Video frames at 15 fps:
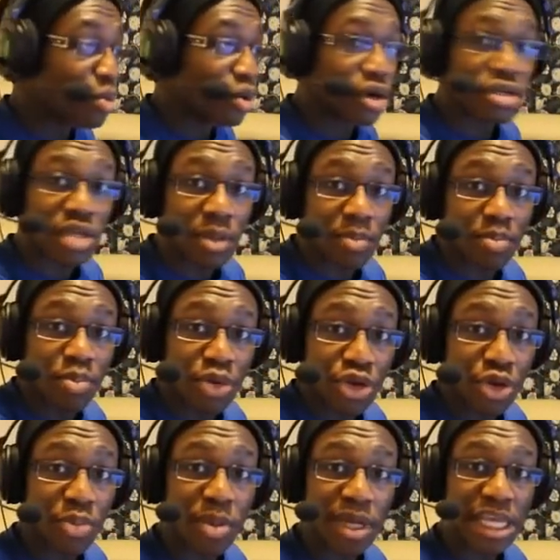the point of saying put
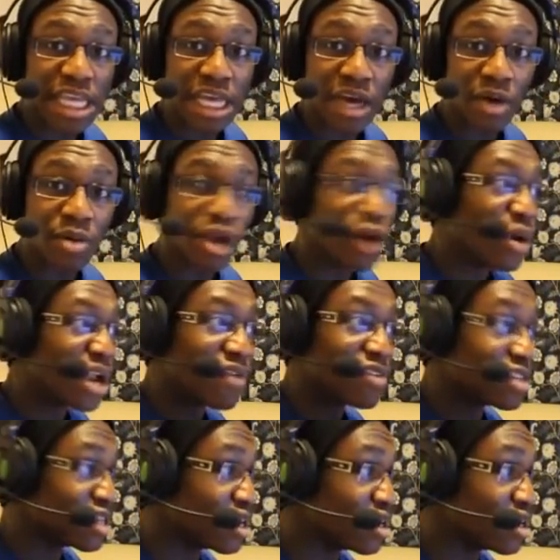your pinky out? No one ever